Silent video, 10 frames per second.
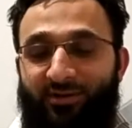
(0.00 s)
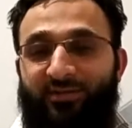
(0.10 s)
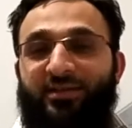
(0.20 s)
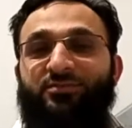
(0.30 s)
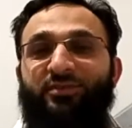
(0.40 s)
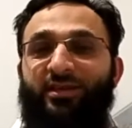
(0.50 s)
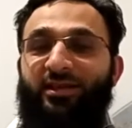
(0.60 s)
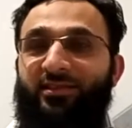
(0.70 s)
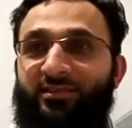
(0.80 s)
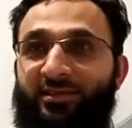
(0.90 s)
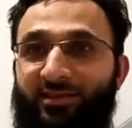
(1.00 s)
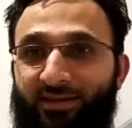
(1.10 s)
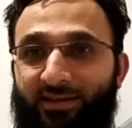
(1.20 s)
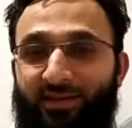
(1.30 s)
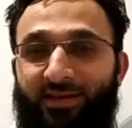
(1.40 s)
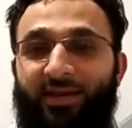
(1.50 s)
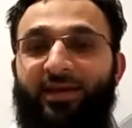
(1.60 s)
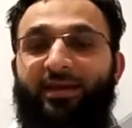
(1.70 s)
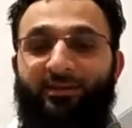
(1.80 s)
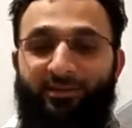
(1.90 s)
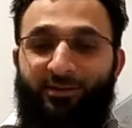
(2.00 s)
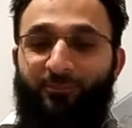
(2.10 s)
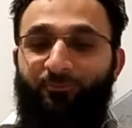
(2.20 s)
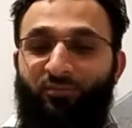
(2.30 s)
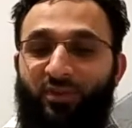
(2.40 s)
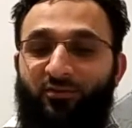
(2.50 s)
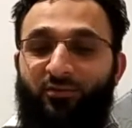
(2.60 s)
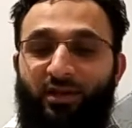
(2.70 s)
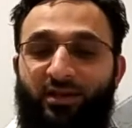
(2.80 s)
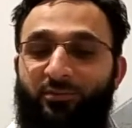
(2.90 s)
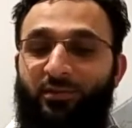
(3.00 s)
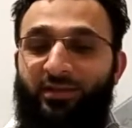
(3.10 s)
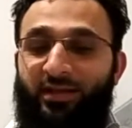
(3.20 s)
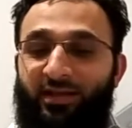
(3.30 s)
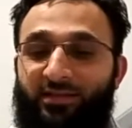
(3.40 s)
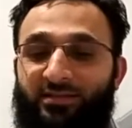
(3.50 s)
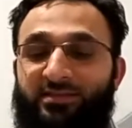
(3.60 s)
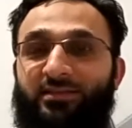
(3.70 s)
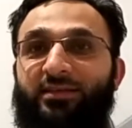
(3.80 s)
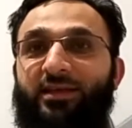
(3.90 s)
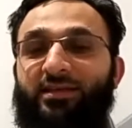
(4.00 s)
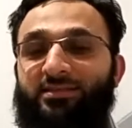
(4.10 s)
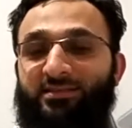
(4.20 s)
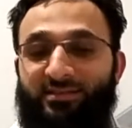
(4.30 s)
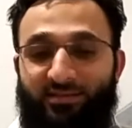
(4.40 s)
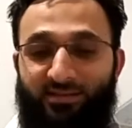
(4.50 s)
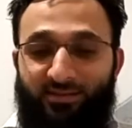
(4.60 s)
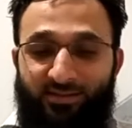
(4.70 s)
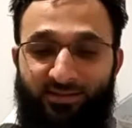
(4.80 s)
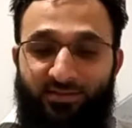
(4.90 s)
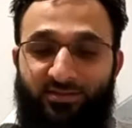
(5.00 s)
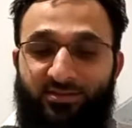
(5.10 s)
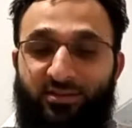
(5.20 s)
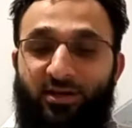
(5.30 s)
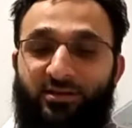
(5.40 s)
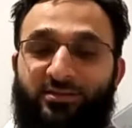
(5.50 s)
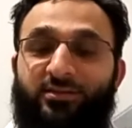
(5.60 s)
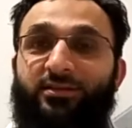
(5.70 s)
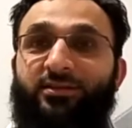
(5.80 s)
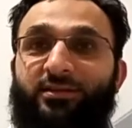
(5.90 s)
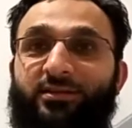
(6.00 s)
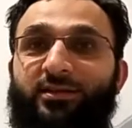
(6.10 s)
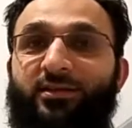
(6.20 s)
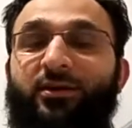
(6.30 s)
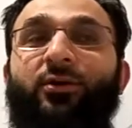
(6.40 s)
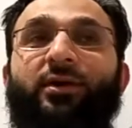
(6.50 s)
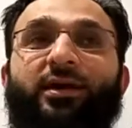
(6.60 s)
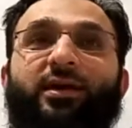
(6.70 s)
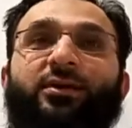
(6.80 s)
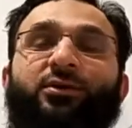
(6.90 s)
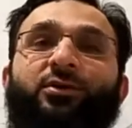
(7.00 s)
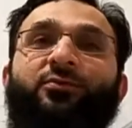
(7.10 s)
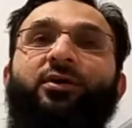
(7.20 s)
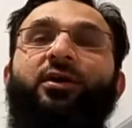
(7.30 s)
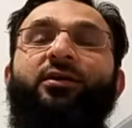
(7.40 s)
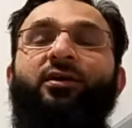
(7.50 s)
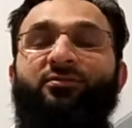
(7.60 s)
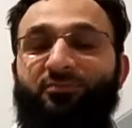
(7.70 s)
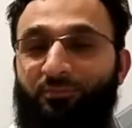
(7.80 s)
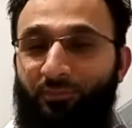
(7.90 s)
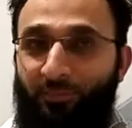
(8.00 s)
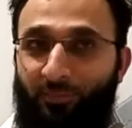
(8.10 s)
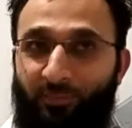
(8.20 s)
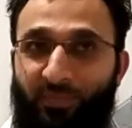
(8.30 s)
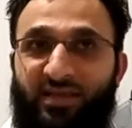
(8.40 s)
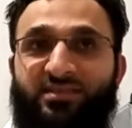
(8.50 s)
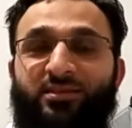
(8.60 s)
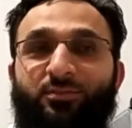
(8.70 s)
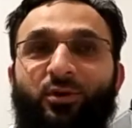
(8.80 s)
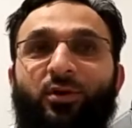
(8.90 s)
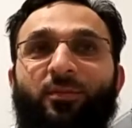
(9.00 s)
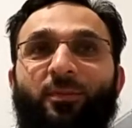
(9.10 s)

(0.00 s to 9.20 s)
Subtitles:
That's very healthy. And well, anybody else? Yes, Scott. Okay, you're fond of basketball.